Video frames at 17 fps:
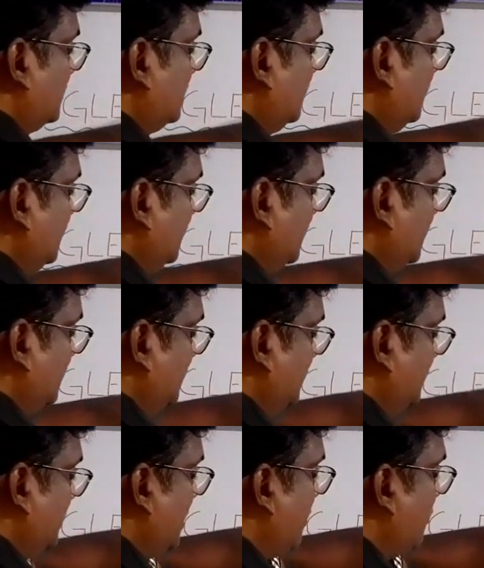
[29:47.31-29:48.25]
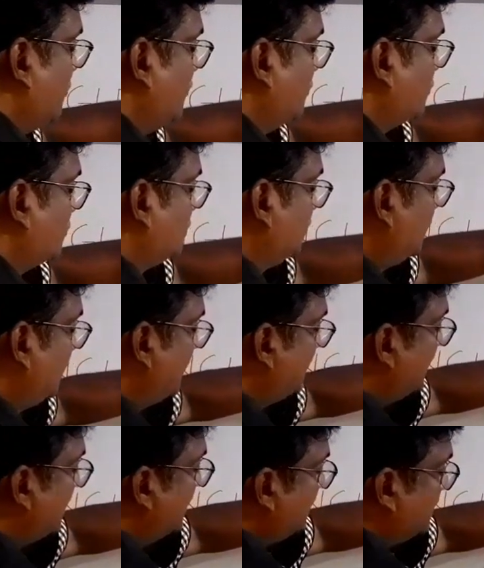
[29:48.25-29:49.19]
See, now you see,
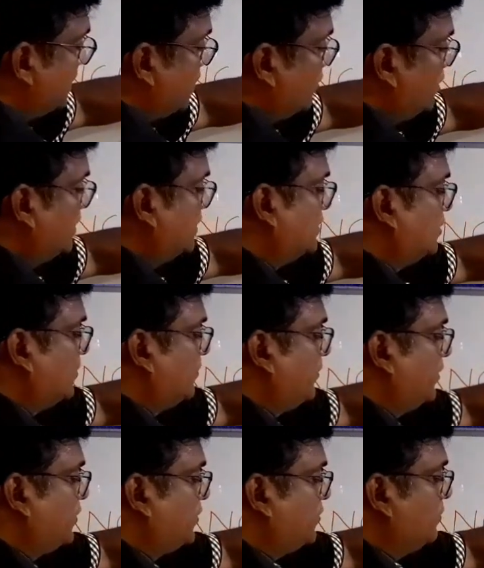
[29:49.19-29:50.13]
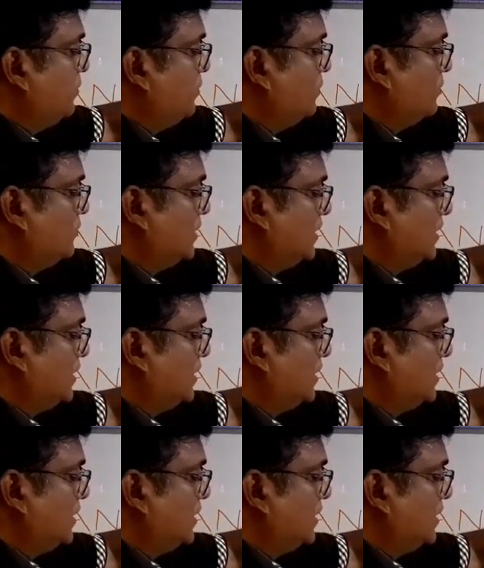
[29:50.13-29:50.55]
now it is your PQ.